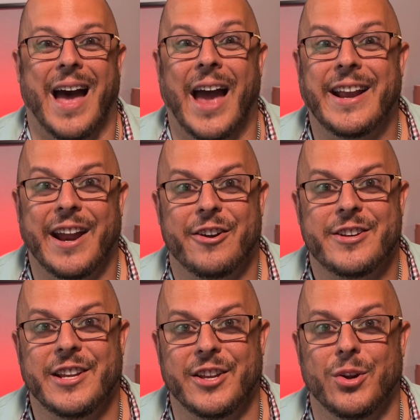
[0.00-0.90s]
I
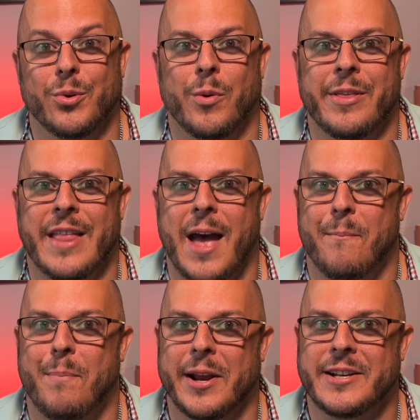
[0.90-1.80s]
guarantee you, when
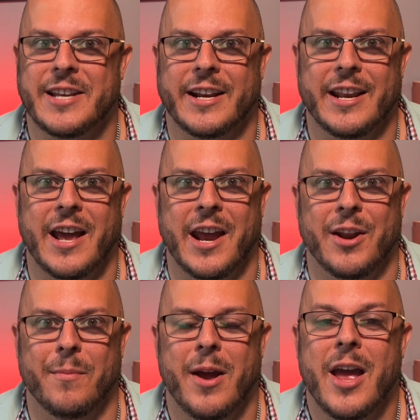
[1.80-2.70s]
that big ticket
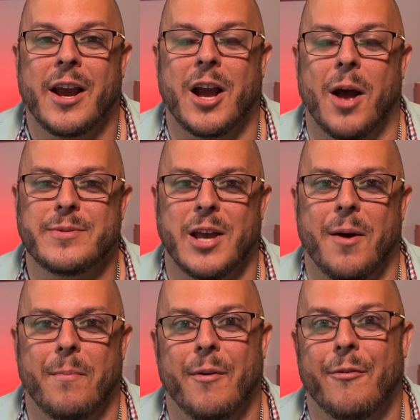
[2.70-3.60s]
item comes
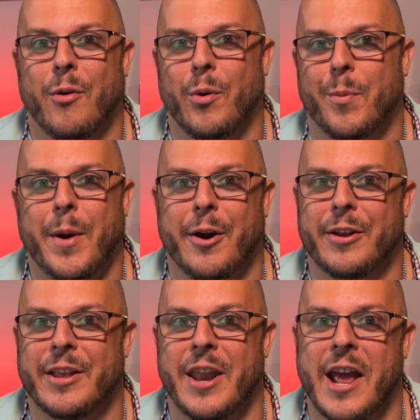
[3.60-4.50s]
up for repair
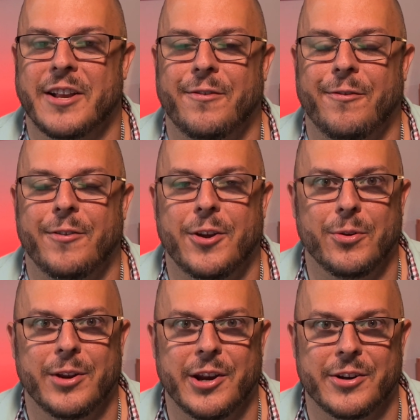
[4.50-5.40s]
in the next
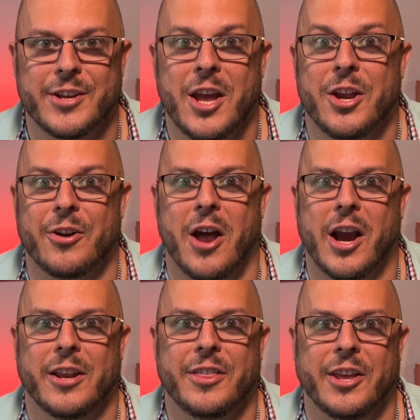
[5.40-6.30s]
few years, you're
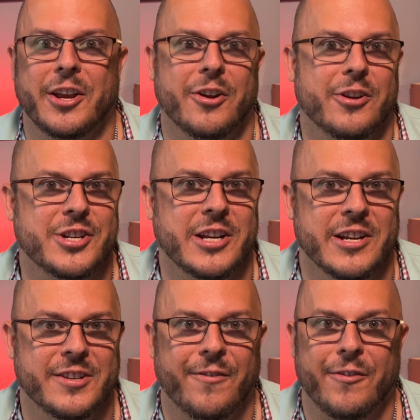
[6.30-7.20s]
not going to think you're a
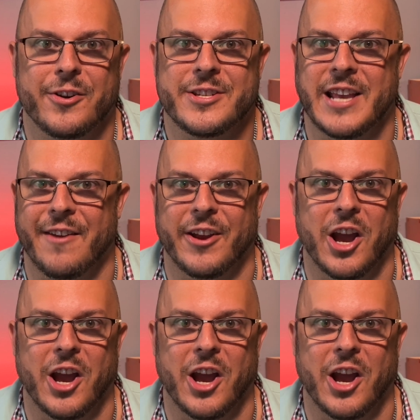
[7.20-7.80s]
genius for saving